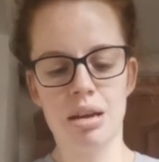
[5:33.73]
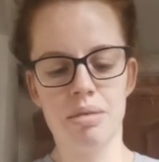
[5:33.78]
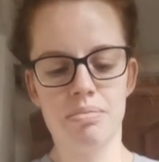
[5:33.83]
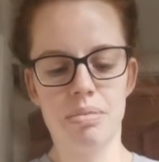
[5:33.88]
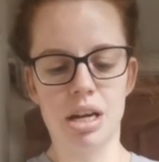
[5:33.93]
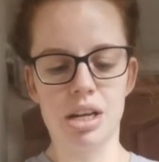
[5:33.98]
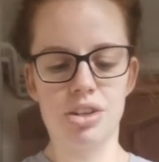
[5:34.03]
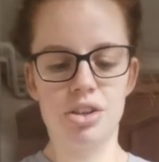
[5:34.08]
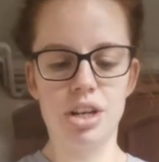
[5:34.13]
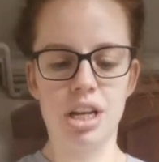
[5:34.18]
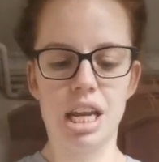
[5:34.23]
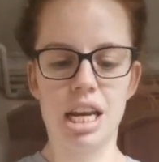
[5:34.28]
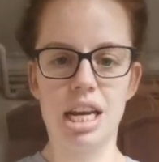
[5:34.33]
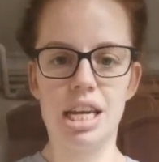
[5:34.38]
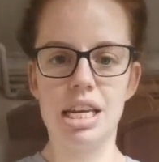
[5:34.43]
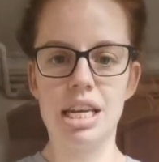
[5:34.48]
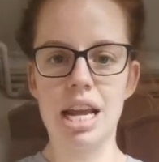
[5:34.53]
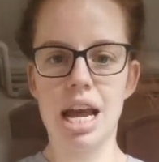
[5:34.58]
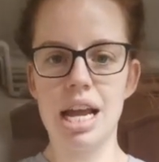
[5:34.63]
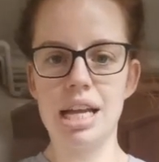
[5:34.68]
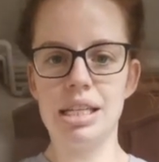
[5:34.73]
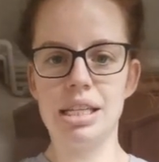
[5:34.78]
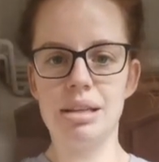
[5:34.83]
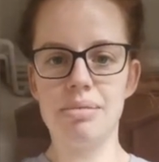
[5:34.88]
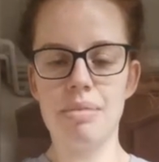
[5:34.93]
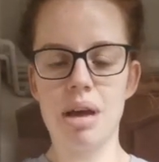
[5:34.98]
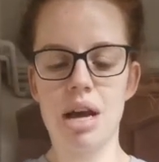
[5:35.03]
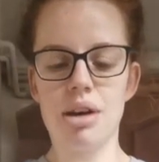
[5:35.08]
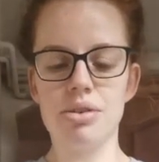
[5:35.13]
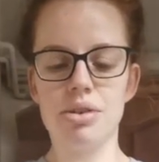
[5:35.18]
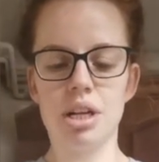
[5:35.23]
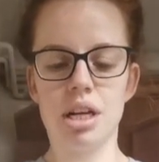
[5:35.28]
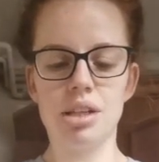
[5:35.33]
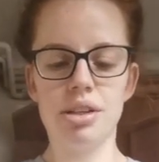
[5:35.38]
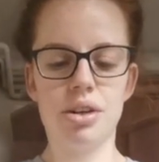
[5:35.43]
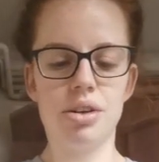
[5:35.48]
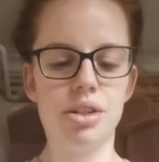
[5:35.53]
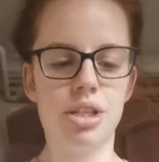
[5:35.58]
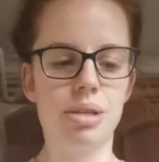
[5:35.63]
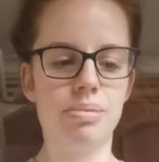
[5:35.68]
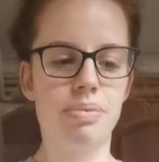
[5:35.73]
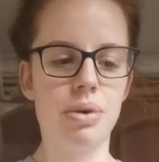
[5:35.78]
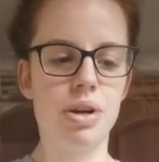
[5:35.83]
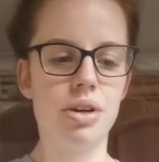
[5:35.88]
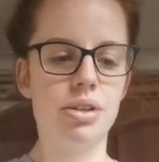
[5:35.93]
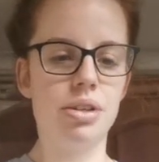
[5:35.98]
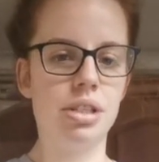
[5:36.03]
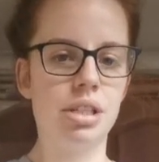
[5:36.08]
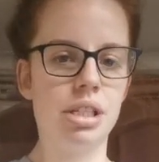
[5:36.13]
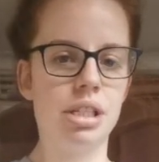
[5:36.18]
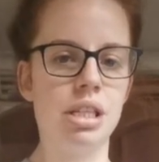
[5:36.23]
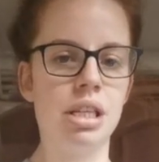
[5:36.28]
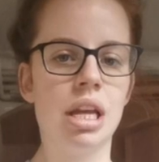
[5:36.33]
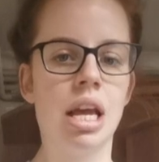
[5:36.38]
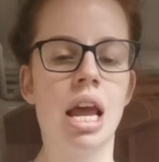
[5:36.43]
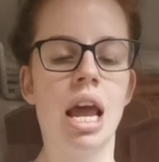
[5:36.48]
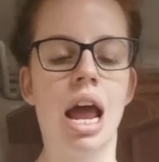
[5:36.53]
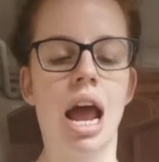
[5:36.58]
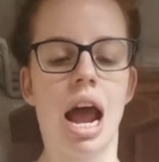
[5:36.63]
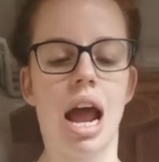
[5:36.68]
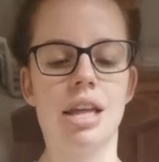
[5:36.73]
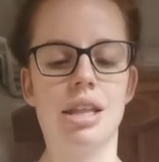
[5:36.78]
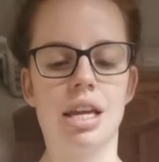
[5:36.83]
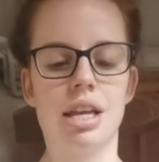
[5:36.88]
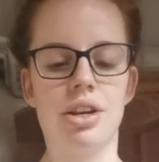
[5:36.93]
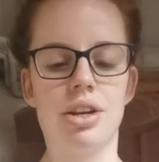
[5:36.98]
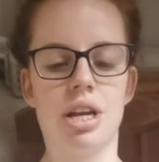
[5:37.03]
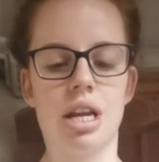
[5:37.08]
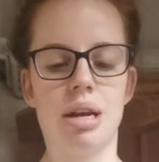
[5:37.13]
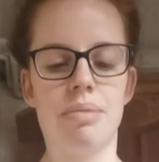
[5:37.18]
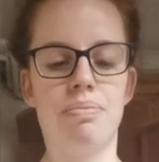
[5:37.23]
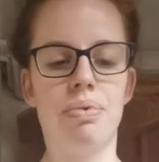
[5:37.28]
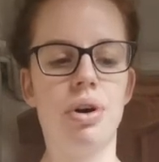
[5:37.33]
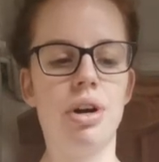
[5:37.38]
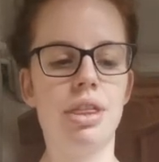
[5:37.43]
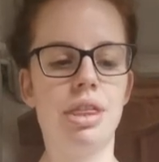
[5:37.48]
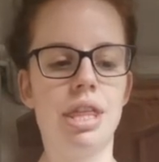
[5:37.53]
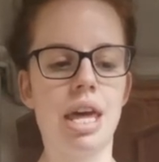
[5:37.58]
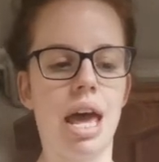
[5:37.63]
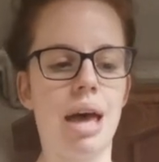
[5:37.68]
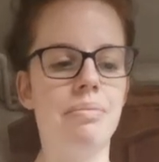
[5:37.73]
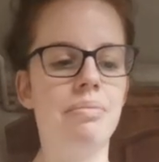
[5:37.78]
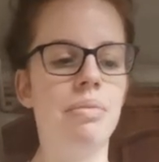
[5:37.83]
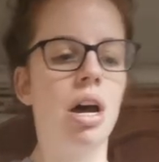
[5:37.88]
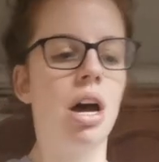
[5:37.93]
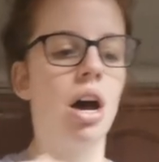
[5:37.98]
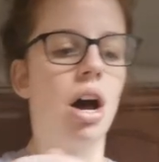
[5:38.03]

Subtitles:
Make sure you get a nice amount on those spoons, and then you're going to put them